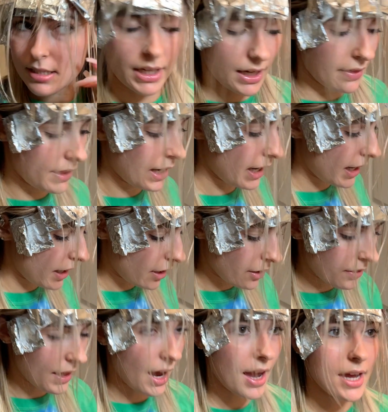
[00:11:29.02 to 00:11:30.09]
And the air
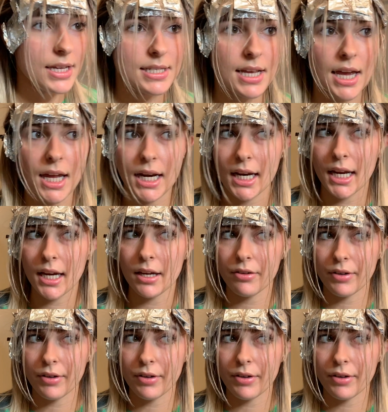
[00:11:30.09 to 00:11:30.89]
that is hitting it